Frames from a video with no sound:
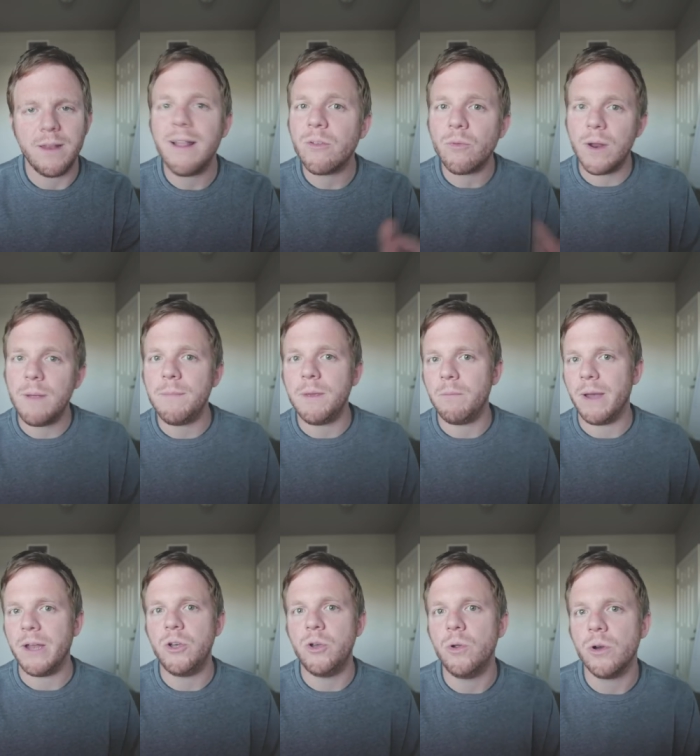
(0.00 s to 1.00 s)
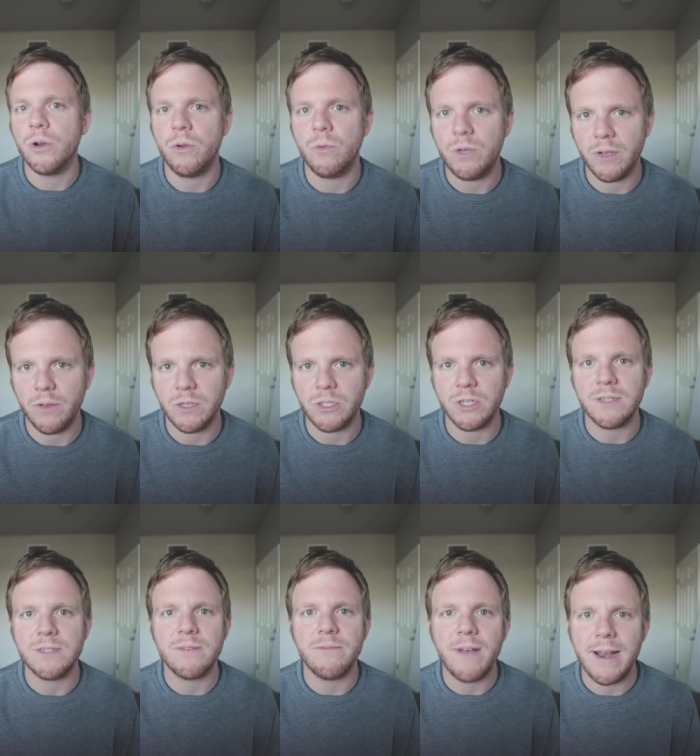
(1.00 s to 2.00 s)
And that's what I mean by do your due
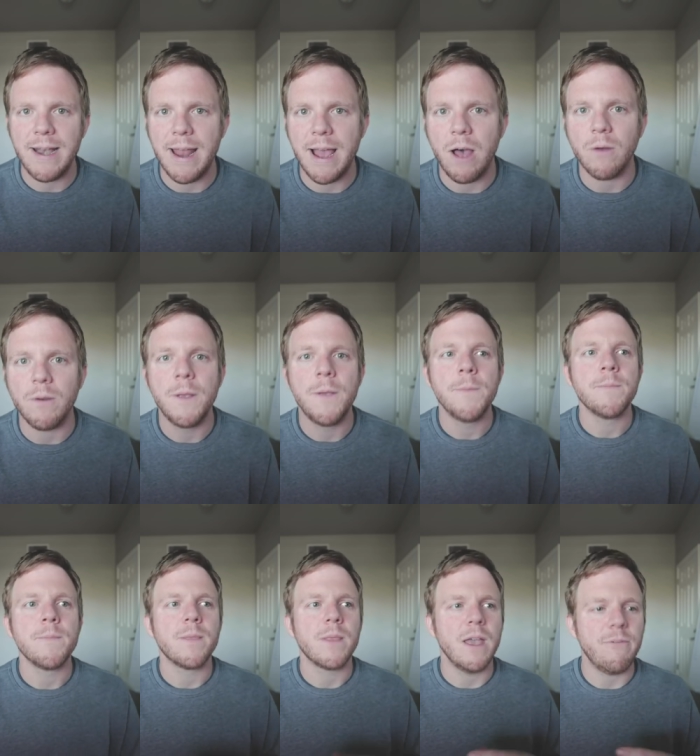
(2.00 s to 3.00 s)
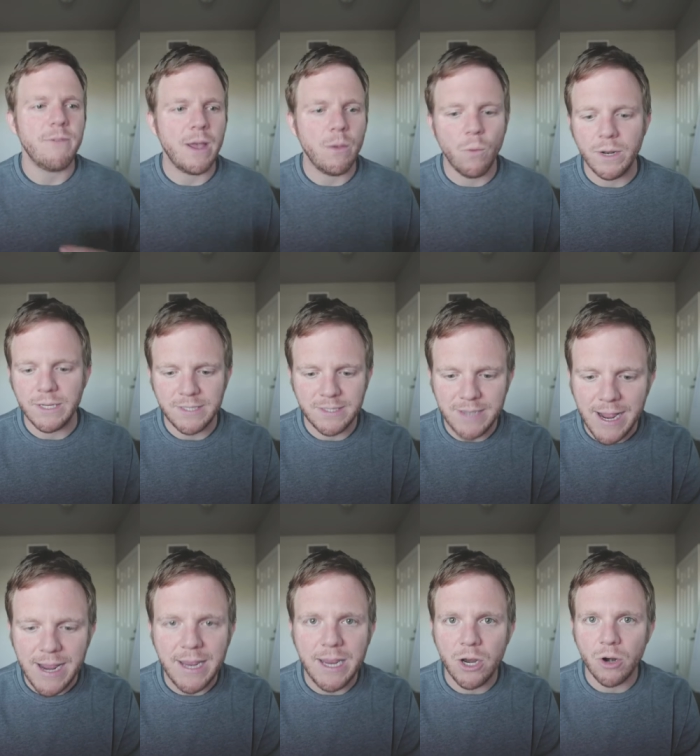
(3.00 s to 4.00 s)
diligence. Find out if I want to
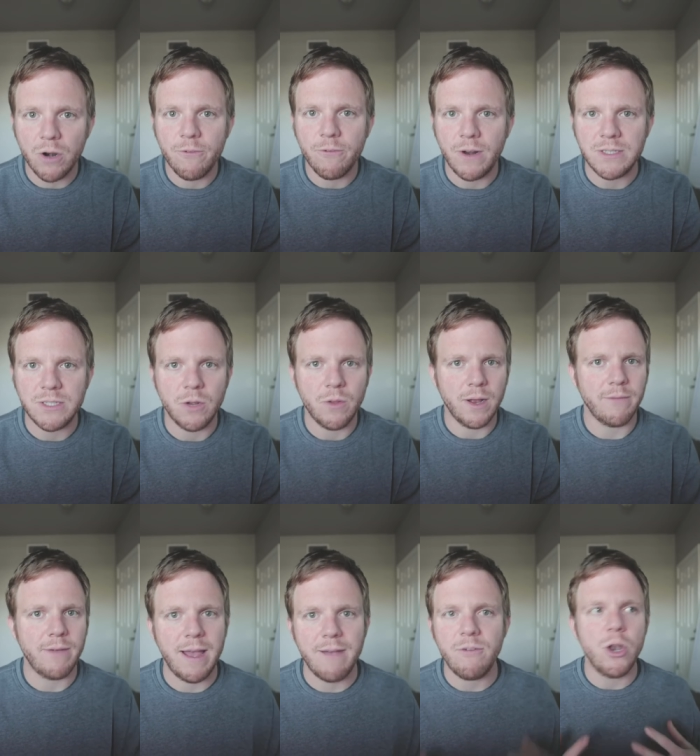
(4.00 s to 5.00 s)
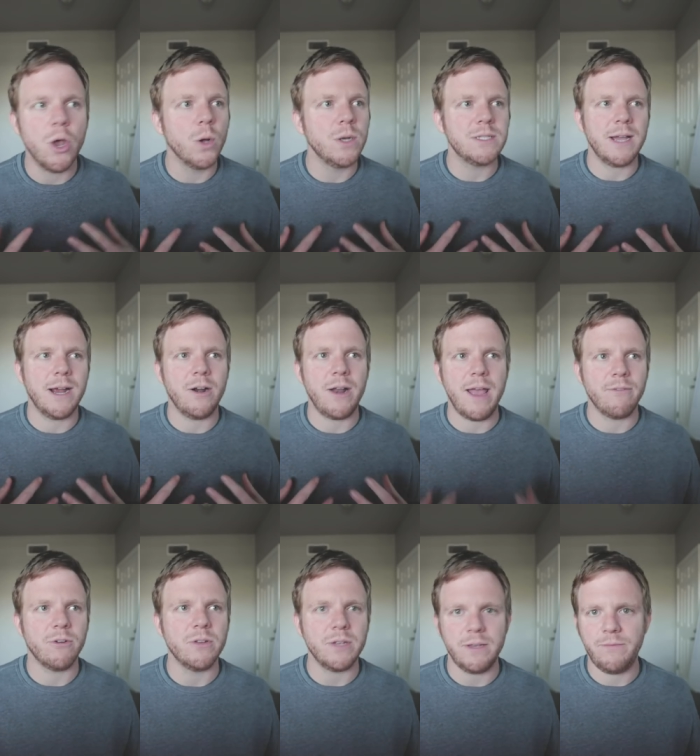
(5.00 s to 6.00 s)
stay here in Fresno, like if I have no desire to
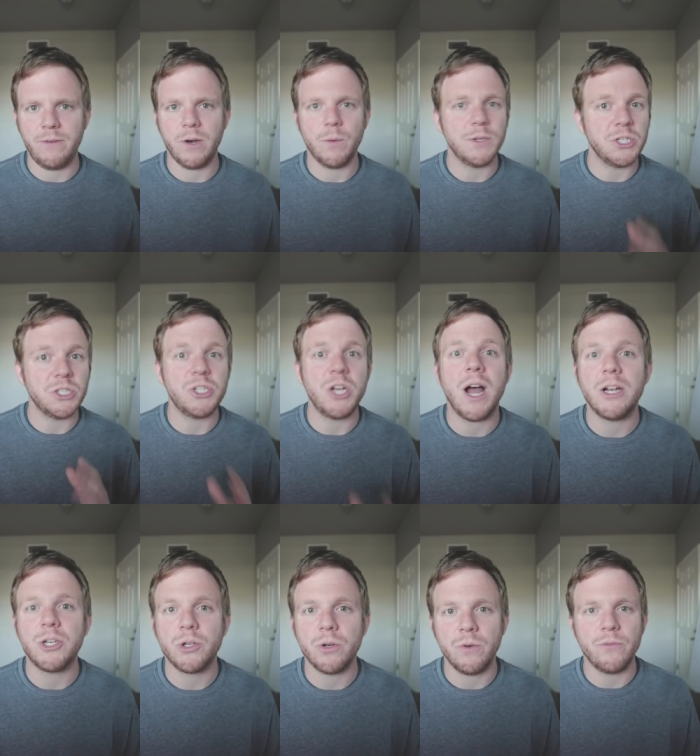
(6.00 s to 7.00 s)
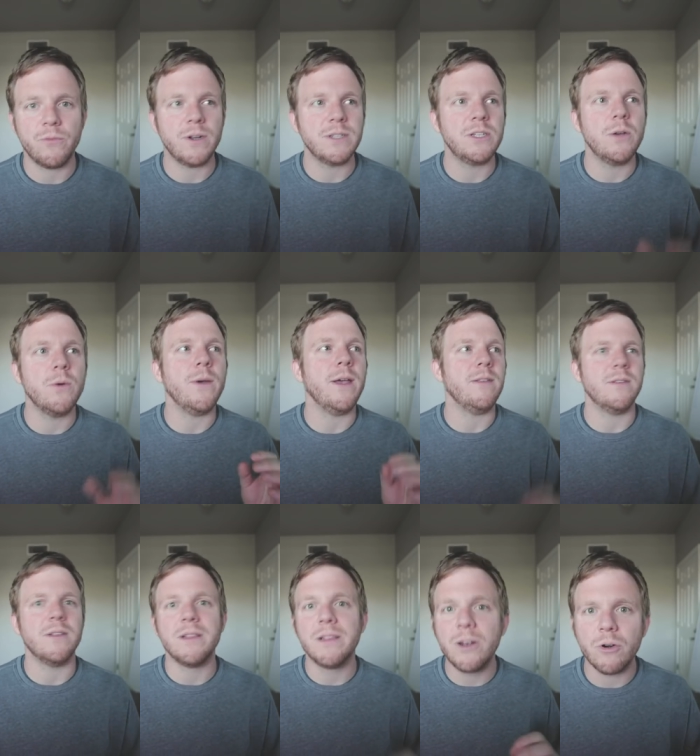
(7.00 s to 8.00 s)
ever leave here, which is not true, Fresno
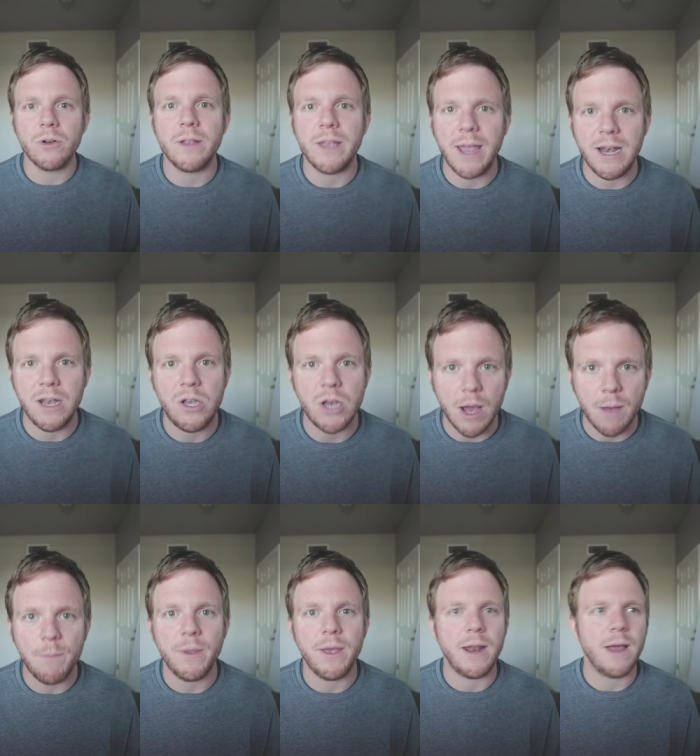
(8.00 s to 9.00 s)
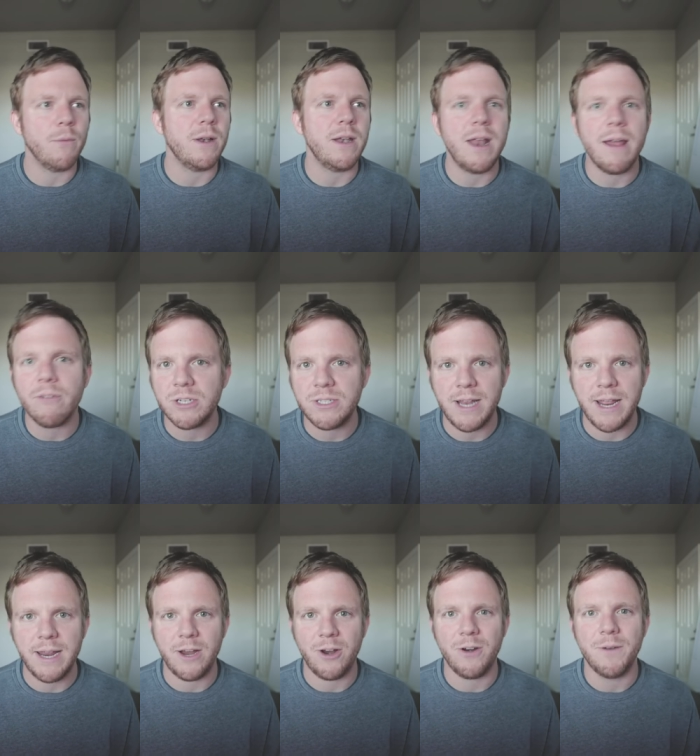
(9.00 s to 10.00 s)
is literally a dump and I would never stay
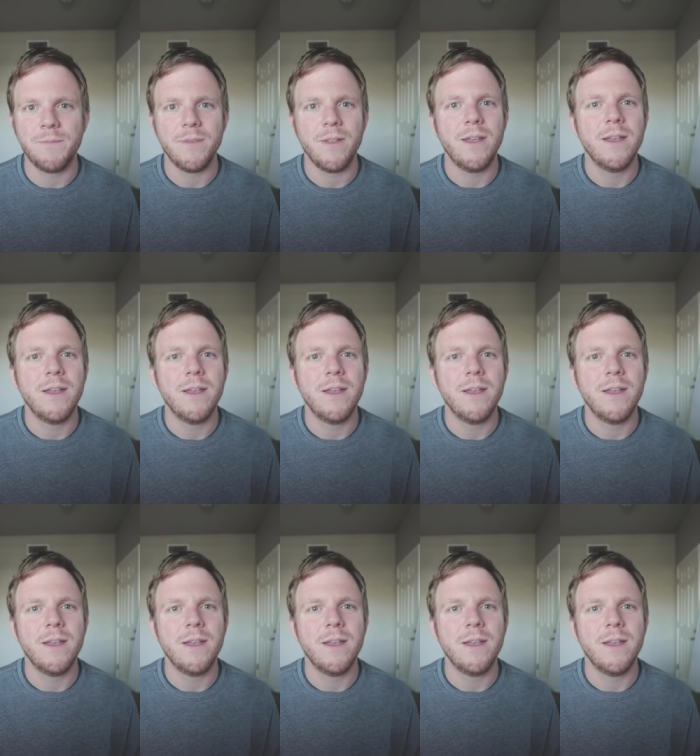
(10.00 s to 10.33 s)
here.